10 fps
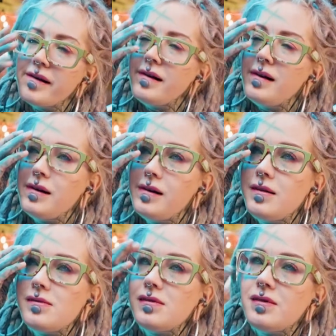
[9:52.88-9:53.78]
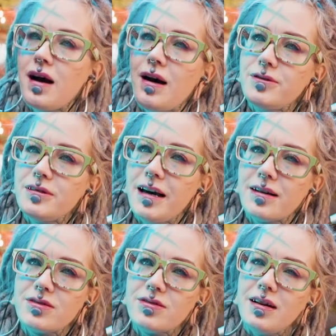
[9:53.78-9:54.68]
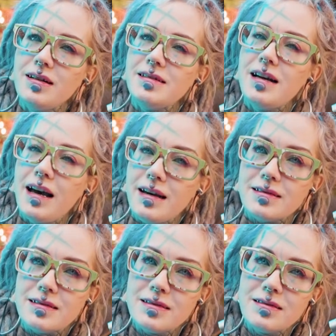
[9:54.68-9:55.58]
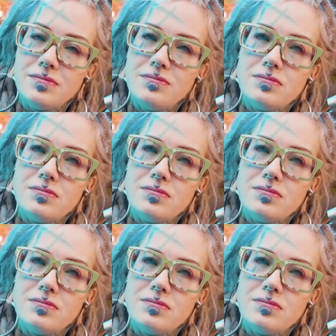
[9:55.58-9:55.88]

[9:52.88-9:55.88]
how it actually tastes.